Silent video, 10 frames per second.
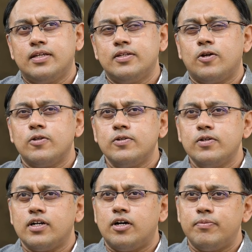there is
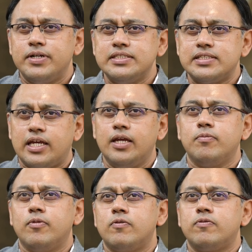also a government
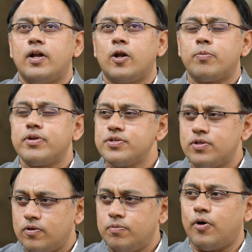scheme of
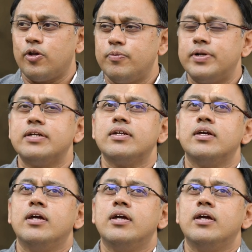adaptation of monument,